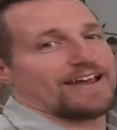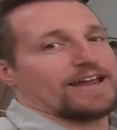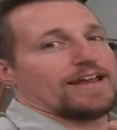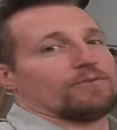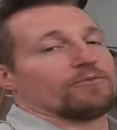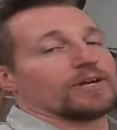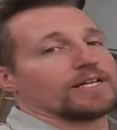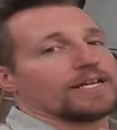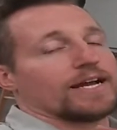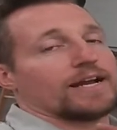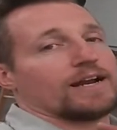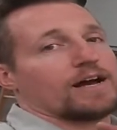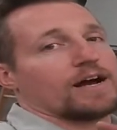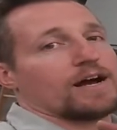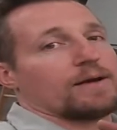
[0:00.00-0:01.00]
and ring
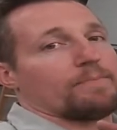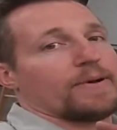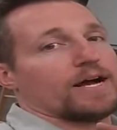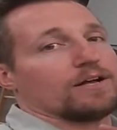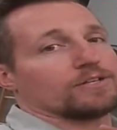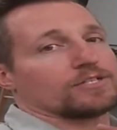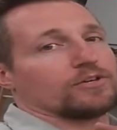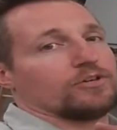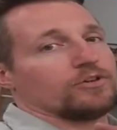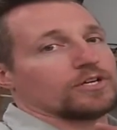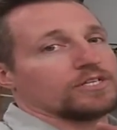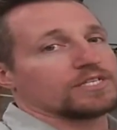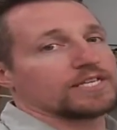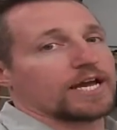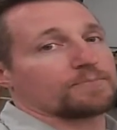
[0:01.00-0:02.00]
that bell so you
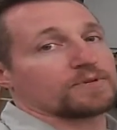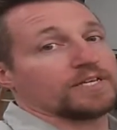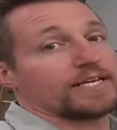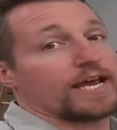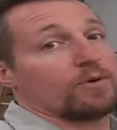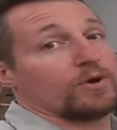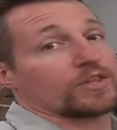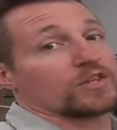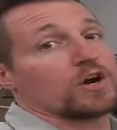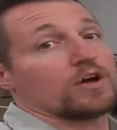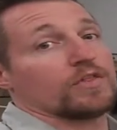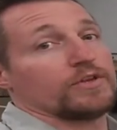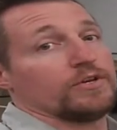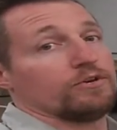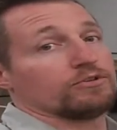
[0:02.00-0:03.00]
can stay up to date with
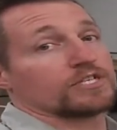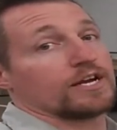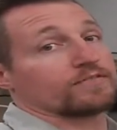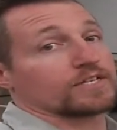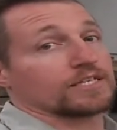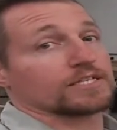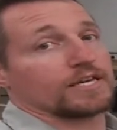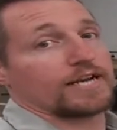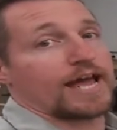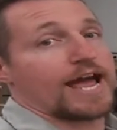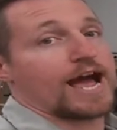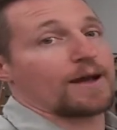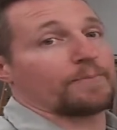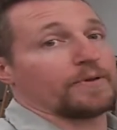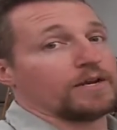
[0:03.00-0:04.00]
all the new stuff that's gonna
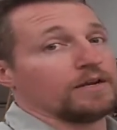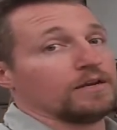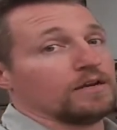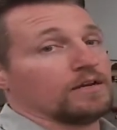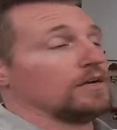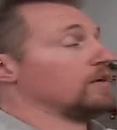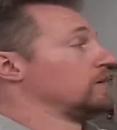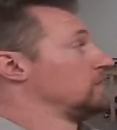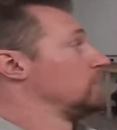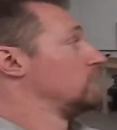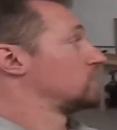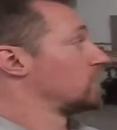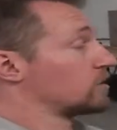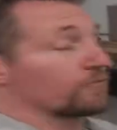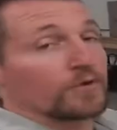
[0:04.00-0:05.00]
happen.
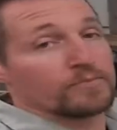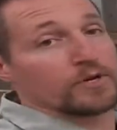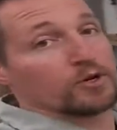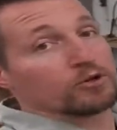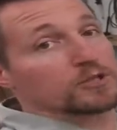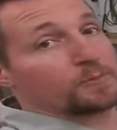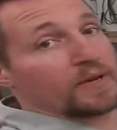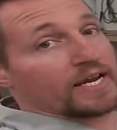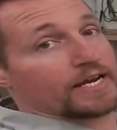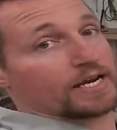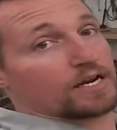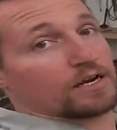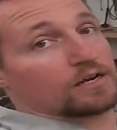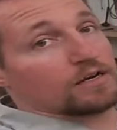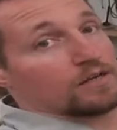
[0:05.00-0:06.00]
This is from New
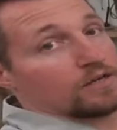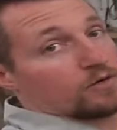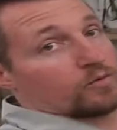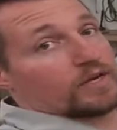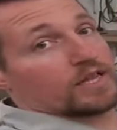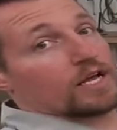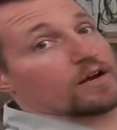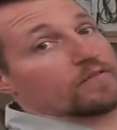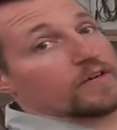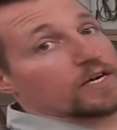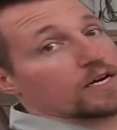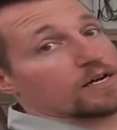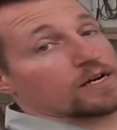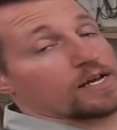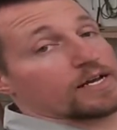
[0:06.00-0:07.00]
Speed. We love you,
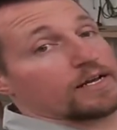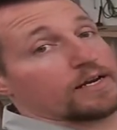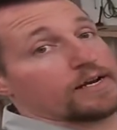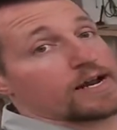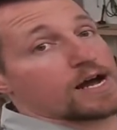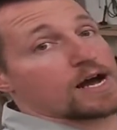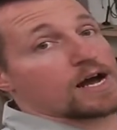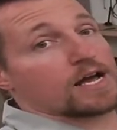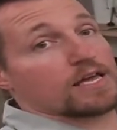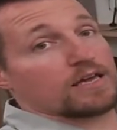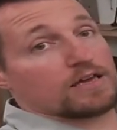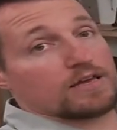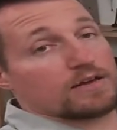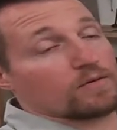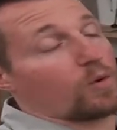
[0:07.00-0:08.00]
and
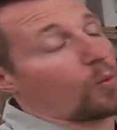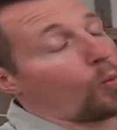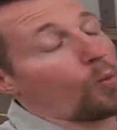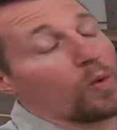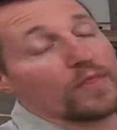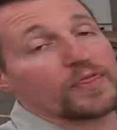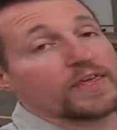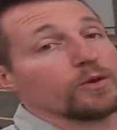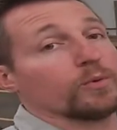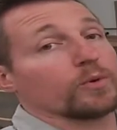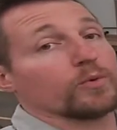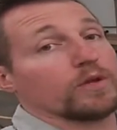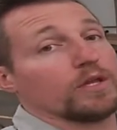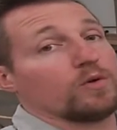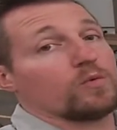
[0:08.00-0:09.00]
one thing we
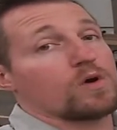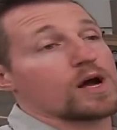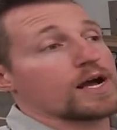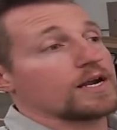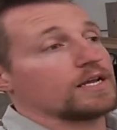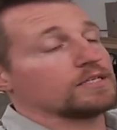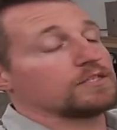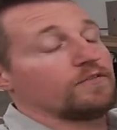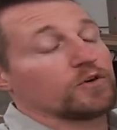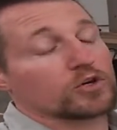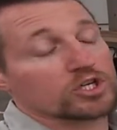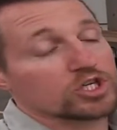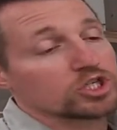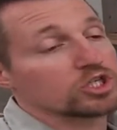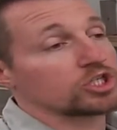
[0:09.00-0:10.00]
really want is if you
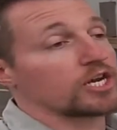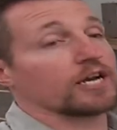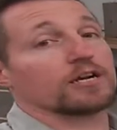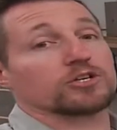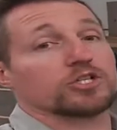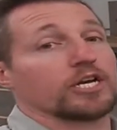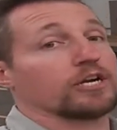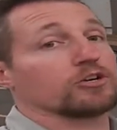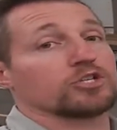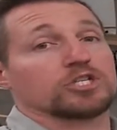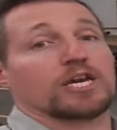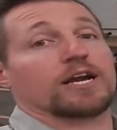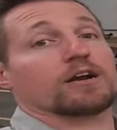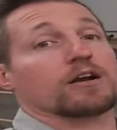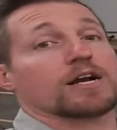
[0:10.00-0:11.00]
could share
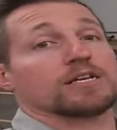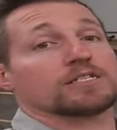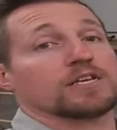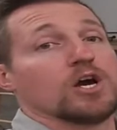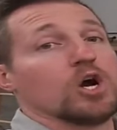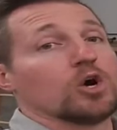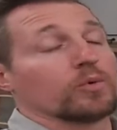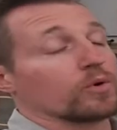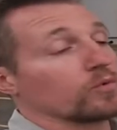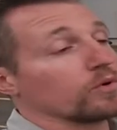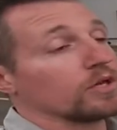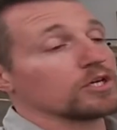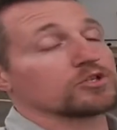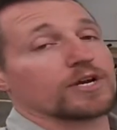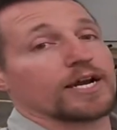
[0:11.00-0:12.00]
us. We're
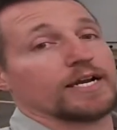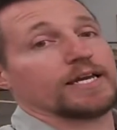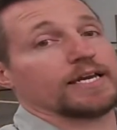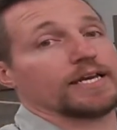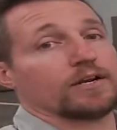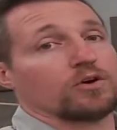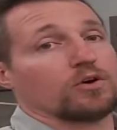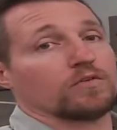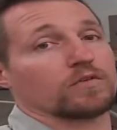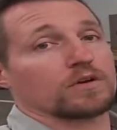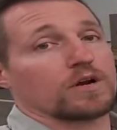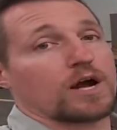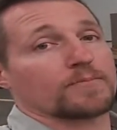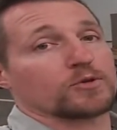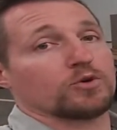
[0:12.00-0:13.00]
really trying to get
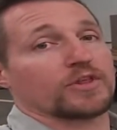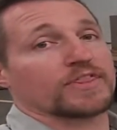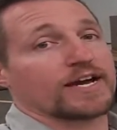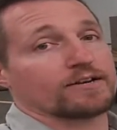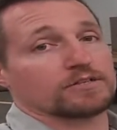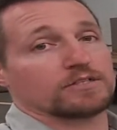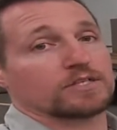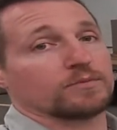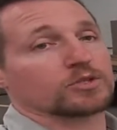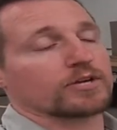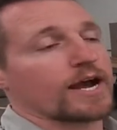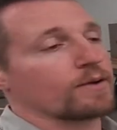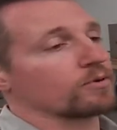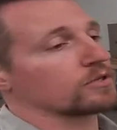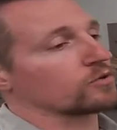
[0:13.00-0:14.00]
up to 1,000
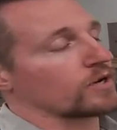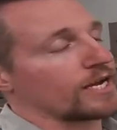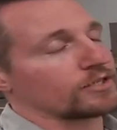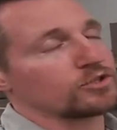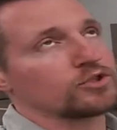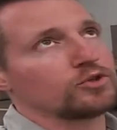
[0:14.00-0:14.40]
subscribers. We're at